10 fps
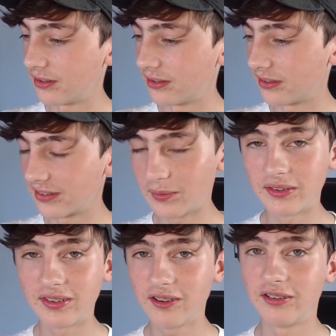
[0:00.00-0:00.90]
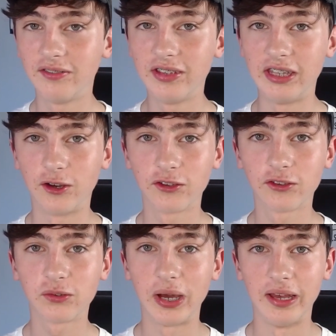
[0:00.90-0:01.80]
This happens every video, I
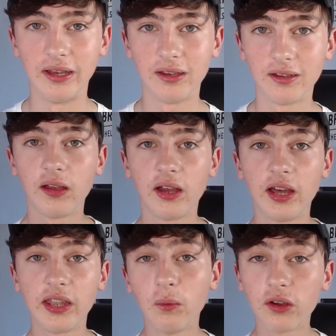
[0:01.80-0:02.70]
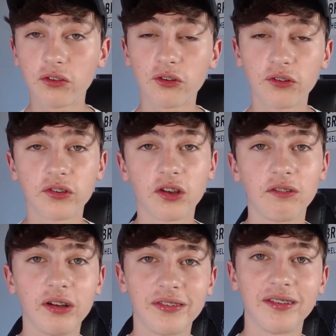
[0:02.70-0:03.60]
swear. And there were stories going
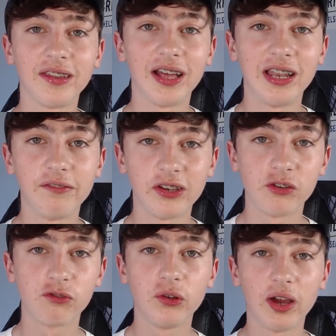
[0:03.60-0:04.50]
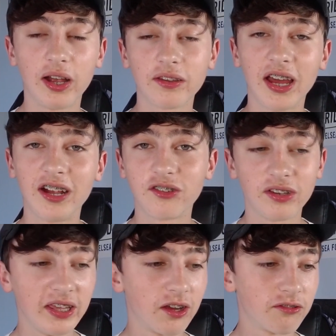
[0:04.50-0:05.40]
around saying that Olivier Giroud had
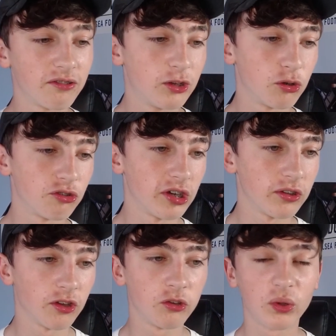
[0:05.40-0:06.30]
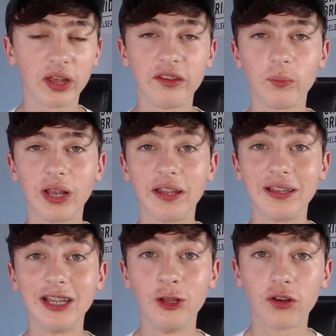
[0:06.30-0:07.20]
actually agreed contract terms with AC Milan and
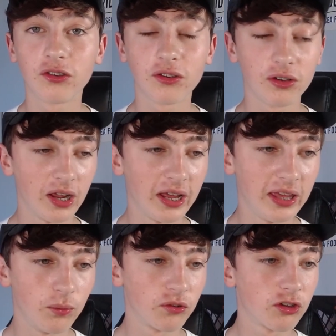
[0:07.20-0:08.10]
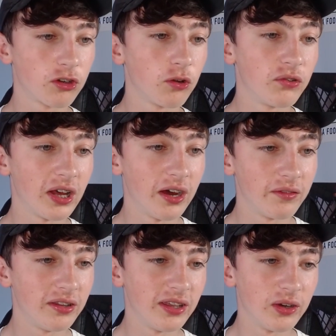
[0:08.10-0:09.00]
it looked like he was close to having
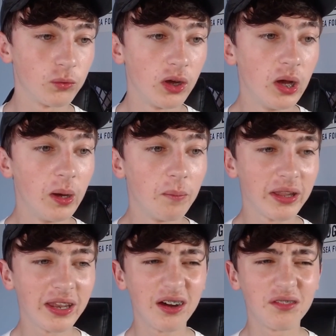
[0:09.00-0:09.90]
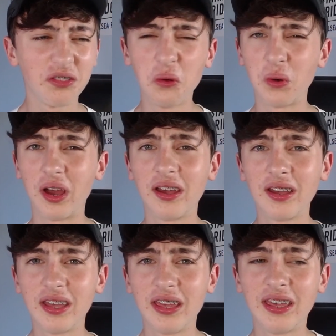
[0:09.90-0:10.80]
a deal. But then out of nowhere,
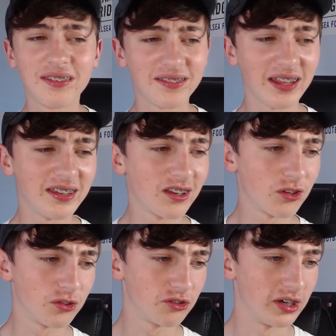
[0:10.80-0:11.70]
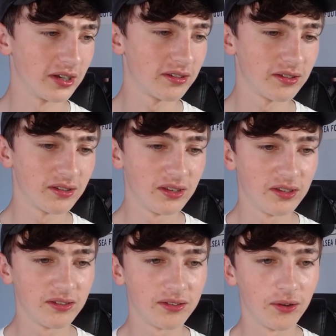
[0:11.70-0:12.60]
he extended a contract.
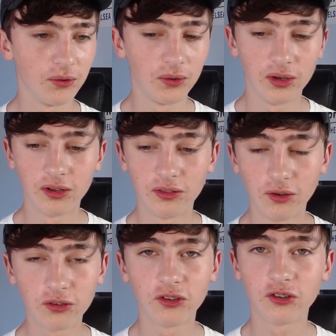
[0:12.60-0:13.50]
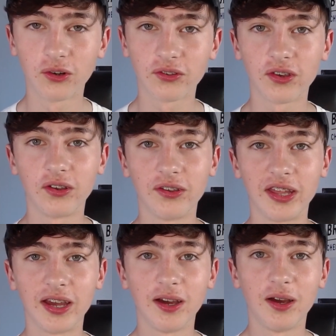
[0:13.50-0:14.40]
So, not too sure what's going on
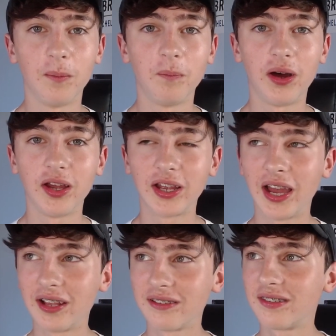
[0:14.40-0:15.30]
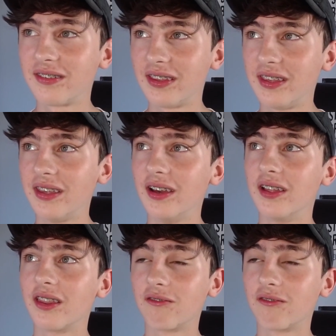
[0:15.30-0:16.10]
there, but I can see the